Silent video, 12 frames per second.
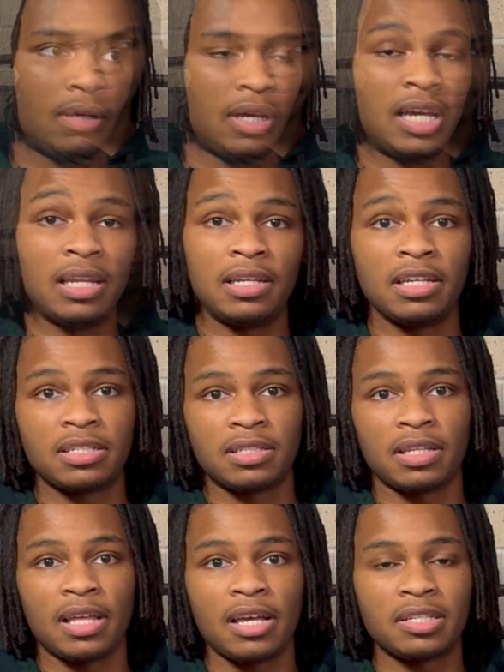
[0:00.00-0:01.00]
In addition to
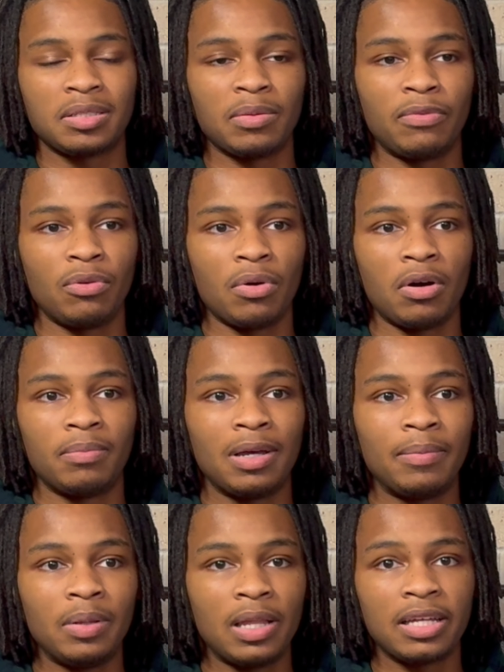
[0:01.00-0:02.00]
that, some of you all may
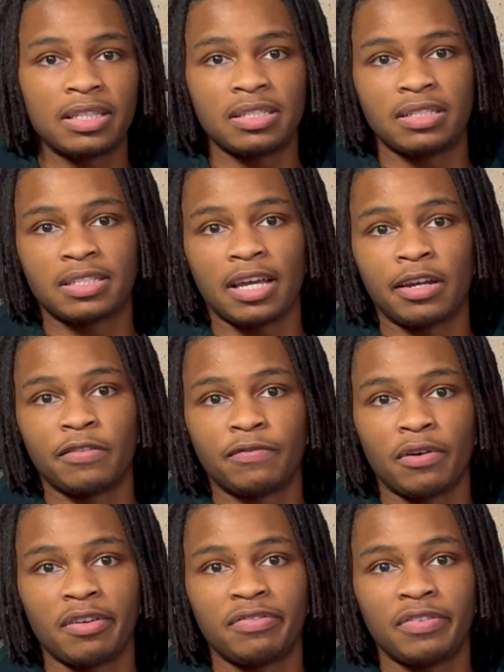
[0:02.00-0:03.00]
be like, this is kind of
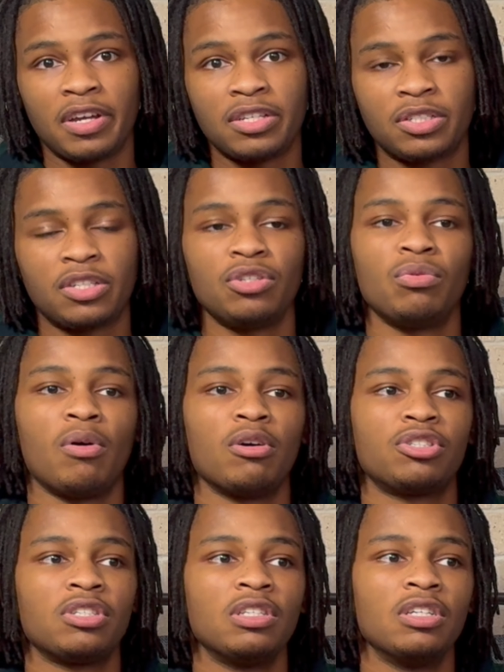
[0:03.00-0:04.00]
far-fetched. You all
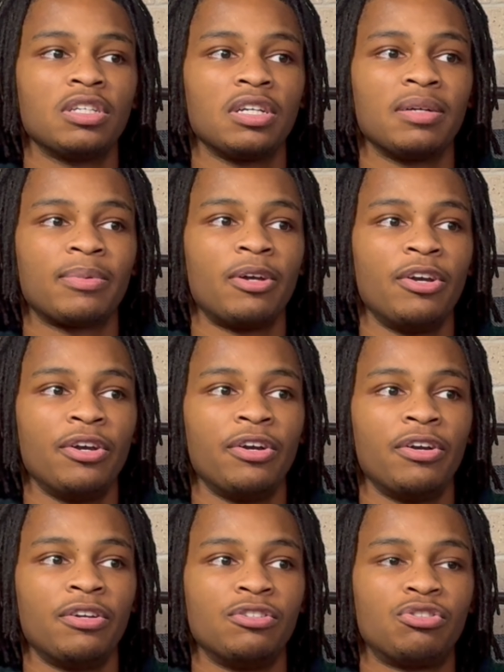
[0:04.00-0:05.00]
should look up
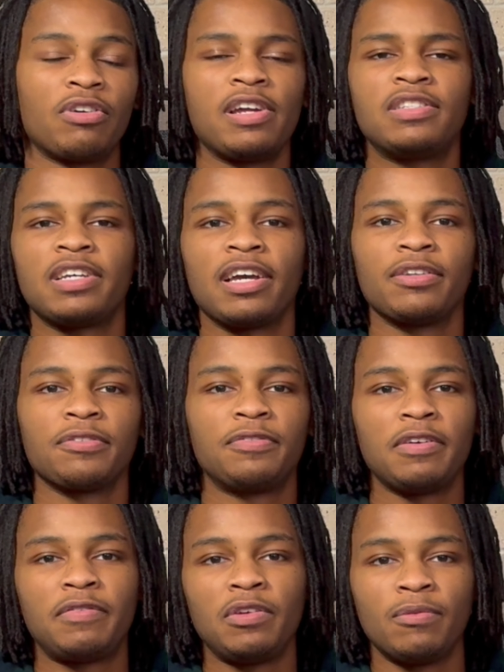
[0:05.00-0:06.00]
Dre Taylor
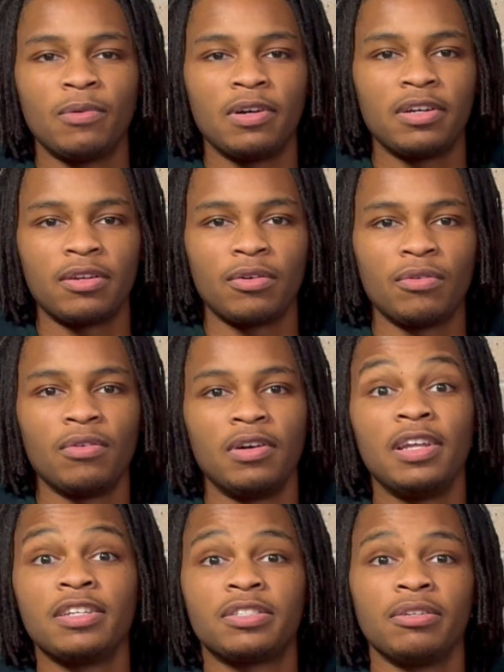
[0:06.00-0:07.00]
51 on
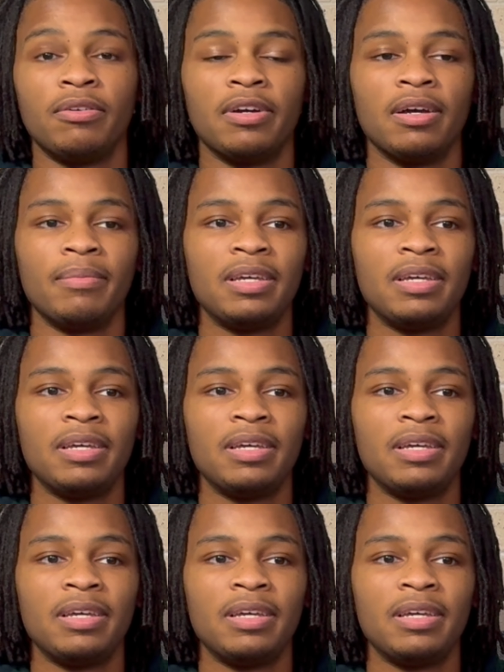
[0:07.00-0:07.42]
Instagram.